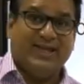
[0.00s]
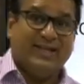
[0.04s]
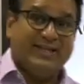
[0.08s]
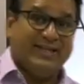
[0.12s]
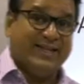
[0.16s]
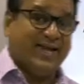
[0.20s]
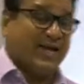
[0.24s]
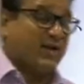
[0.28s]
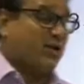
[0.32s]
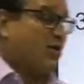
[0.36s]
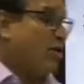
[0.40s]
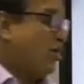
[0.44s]

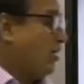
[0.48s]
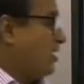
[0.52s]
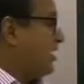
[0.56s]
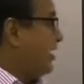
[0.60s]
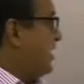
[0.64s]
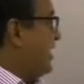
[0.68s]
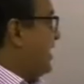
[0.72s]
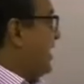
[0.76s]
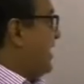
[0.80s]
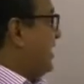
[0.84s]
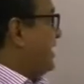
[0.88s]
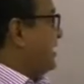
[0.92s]
They are
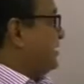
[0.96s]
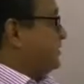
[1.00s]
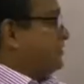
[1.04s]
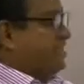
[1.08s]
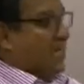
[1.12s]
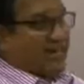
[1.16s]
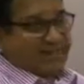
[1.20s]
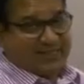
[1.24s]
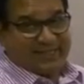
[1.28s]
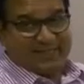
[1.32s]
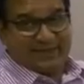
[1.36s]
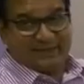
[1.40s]
called
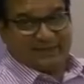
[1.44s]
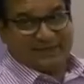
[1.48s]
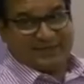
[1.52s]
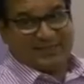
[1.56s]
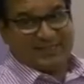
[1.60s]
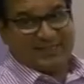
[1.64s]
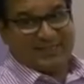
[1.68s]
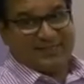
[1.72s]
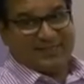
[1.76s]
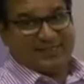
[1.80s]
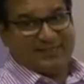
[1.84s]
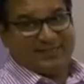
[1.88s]

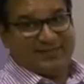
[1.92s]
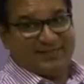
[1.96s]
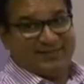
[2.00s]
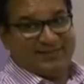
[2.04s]
adjectives.